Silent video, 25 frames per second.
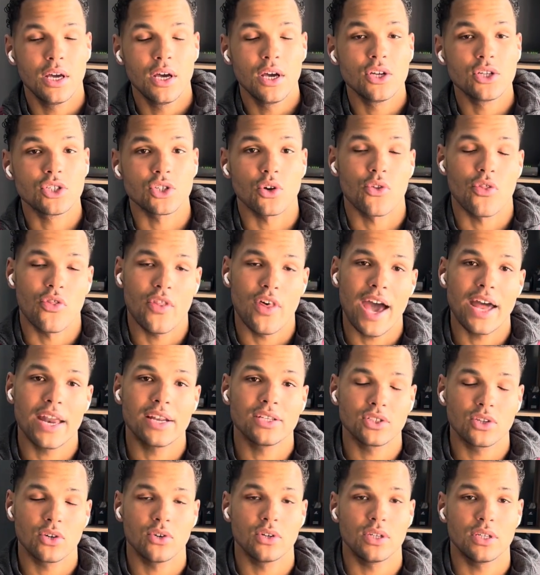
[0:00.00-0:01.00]
So that
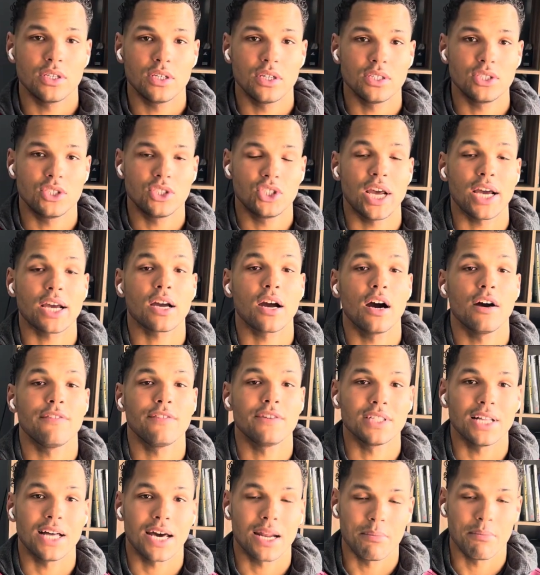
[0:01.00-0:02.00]
is going to check off a
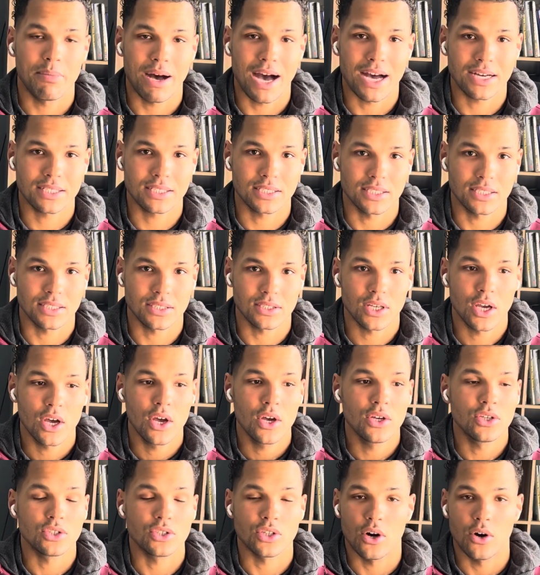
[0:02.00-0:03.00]
lot of boxes.
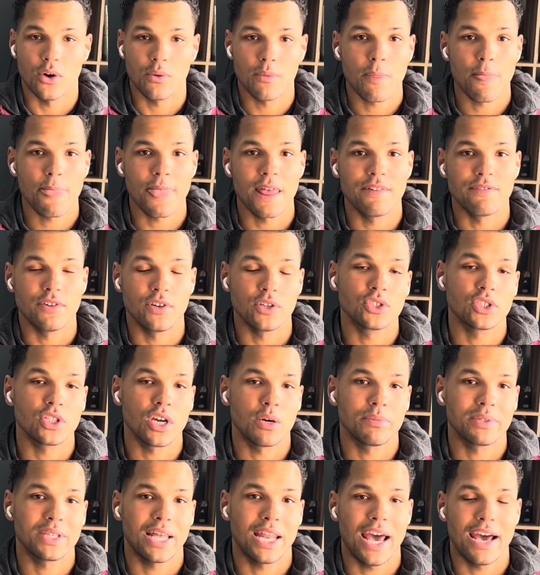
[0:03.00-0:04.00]
So if you're
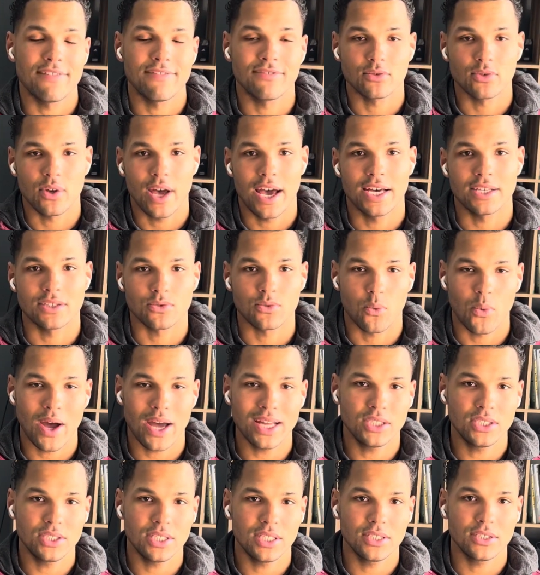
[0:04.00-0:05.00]
someone that has
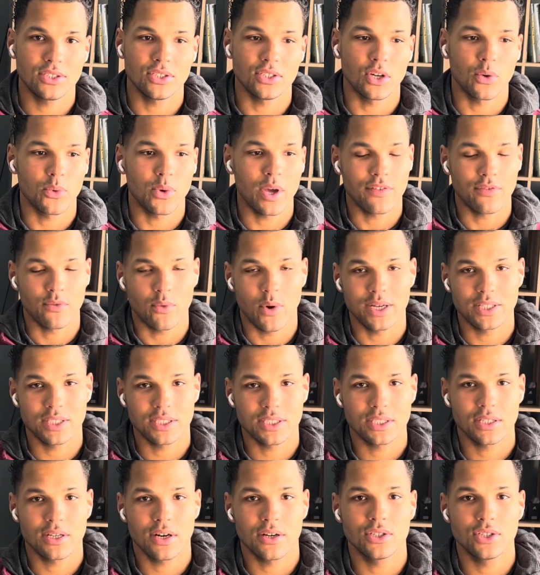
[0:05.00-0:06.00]
wedges, we have wedges
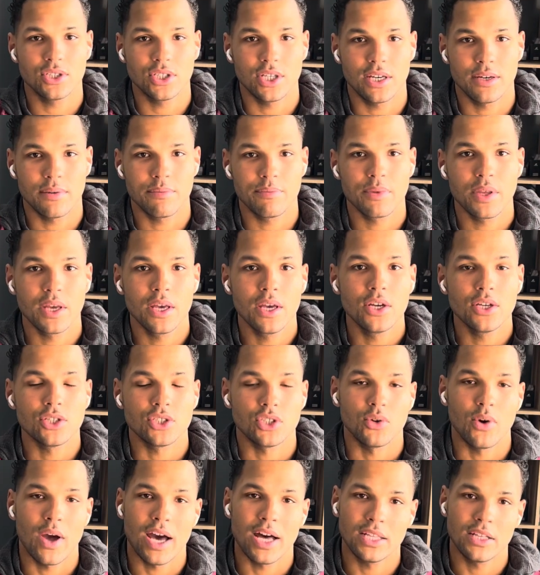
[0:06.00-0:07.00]
in our gym, so
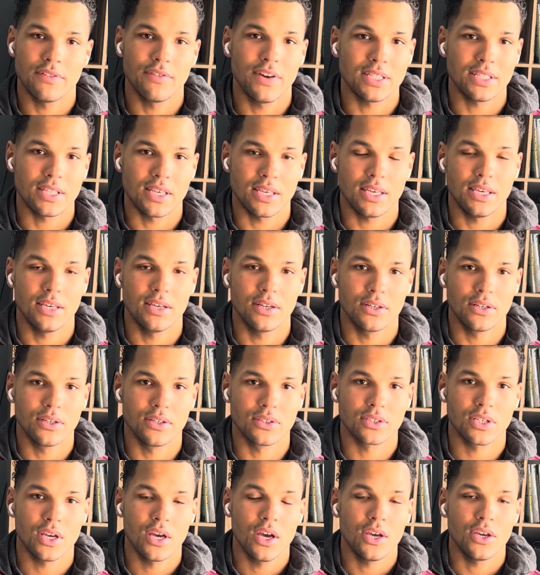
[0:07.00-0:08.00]
you elevate the
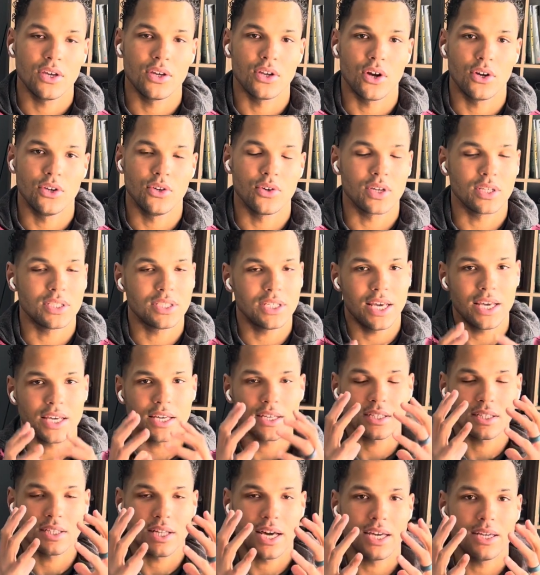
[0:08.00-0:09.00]
heels, you can take a
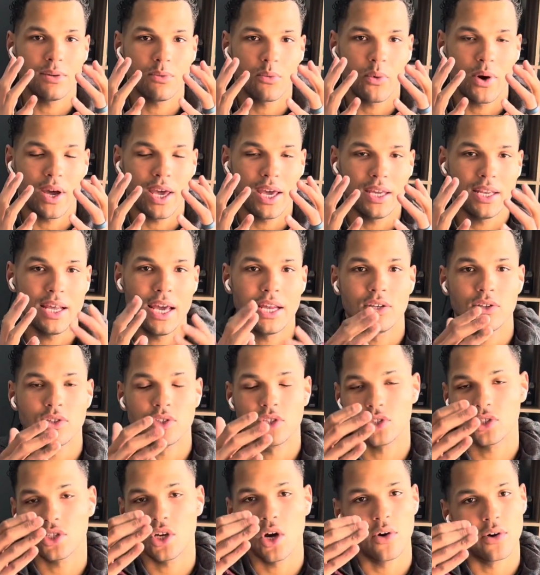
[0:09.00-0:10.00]
light weight and you're
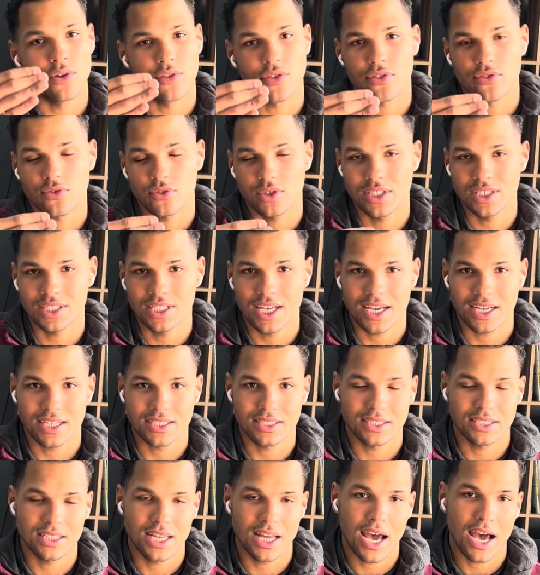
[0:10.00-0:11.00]
just going 3
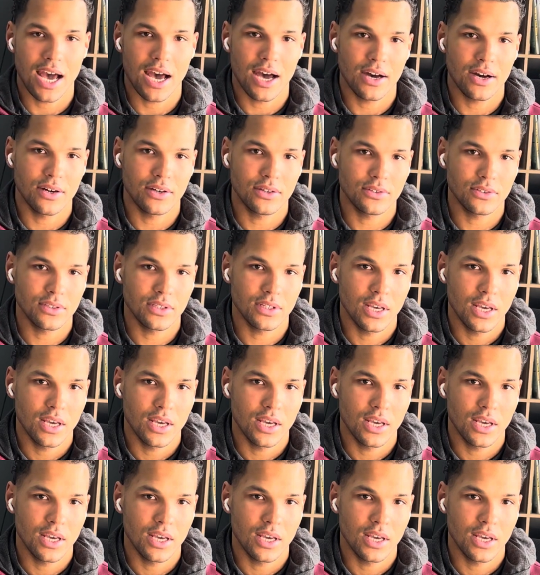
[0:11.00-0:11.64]
seconds down